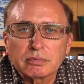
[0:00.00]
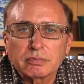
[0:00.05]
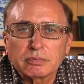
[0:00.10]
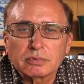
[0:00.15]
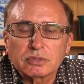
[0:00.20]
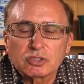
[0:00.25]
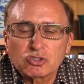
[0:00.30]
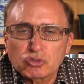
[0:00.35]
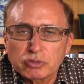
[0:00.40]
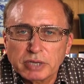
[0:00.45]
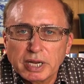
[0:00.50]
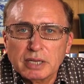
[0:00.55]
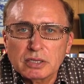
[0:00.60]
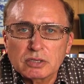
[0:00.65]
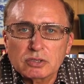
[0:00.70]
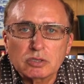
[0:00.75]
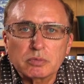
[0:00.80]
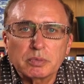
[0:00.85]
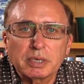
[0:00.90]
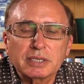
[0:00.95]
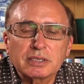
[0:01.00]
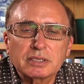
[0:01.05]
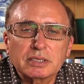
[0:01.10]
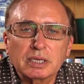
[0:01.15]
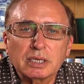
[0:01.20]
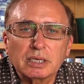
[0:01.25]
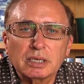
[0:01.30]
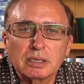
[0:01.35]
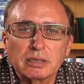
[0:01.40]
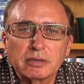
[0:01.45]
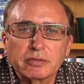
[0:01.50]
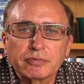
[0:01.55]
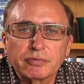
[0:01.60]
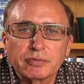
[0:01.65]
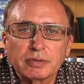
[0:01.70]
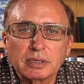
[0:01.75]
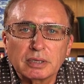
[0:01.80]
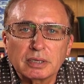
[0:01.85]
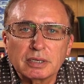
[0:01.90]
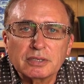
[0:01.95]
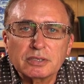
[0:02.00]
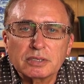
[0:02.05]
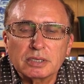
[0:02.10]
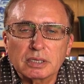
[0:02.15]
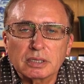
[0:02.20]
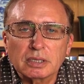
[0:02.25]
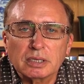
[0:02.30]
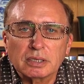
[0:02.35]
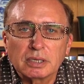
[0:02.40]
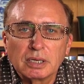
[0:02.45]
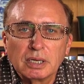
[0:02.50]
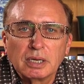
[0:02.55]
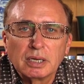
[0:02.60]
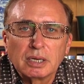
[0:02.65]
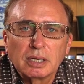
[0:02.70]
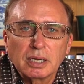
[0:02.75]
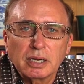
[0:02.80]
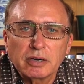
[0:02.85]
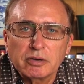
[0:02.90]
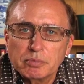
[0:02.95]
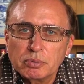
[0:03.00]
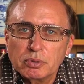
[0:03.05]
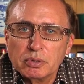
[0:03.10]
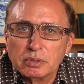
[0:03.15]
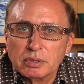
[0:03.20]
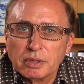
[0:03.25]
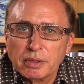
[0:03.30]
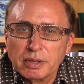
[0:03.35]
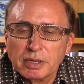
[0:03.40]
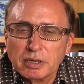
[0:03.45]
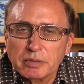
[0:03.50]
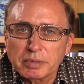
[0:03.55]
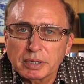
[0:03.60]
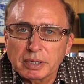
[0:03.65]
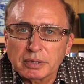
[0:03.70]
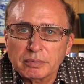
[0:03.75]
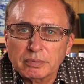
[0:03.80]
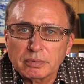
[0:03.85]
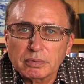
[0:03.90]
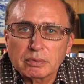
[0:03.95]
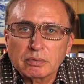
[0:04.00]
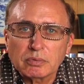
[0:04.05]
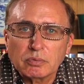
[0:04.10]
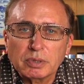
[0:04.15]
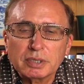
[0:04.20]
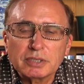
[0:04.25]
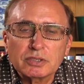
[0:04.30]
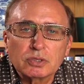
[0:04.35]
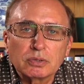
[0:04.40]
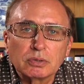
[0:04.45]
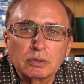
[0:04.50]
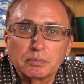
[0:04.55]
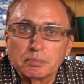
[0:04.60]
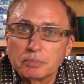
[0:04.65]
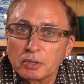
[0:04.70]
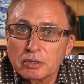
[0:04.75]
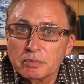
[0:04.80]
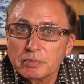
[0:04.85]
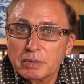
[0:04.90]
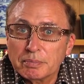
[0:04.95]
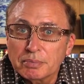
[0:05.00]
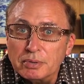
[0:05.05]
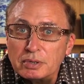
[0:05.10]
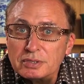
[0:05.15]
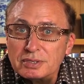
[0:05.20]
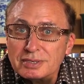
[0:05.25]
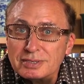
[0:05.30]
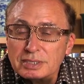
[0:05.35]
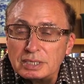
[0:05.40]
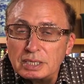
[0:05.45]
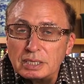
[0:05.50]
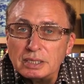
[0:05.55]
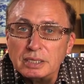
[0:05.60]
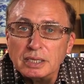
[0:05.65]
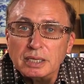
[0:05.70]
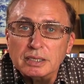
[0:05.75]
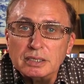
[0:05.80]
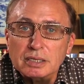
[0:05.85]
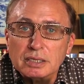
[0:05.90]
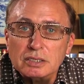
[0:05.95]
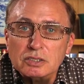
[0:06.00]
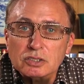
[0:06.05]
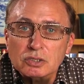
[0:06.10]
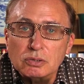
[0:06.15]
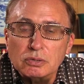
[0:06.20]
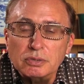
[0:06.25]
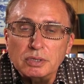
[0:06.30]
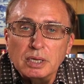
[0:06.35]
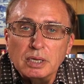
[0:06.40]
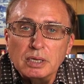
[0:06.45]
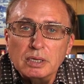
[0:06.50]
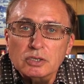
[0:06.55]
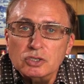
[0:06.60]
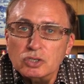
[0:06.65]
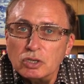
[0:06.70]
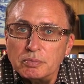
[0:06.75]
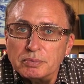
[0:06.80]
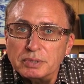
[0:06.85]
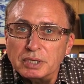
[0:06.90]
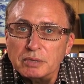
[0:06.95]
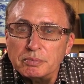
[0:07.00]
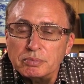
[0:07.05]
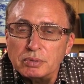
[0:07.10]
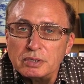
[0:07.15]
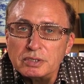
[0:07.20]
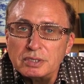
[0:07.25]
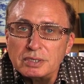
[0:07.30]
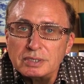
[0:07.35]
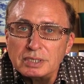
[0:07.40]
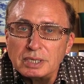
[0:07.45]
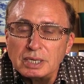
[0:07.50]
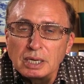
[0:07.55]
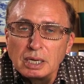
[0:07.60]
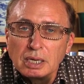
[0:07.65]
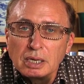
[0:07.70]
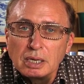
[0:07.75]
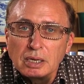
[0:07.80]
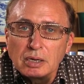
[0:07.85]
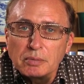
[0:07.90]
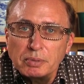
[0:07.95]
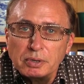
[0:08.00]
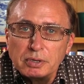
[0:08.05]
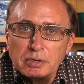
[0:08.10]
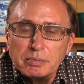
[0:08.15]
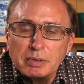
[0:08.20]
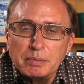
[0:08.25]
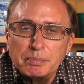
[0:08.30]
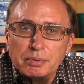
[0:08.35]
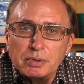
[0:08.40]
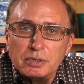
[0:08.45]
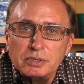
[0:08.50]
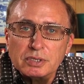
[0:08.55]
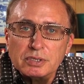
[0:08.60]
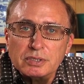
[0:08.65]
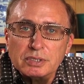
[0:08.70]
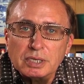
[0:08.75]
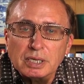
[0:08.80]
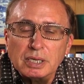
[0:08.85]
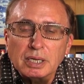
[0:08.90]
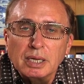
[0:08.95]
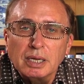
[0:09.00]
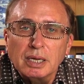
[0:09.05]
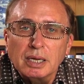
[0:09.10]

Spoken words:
strands, you might say, of listening that are important to think about. One is called bottom-up processing and the other is called top-down processing. Bottom-up processing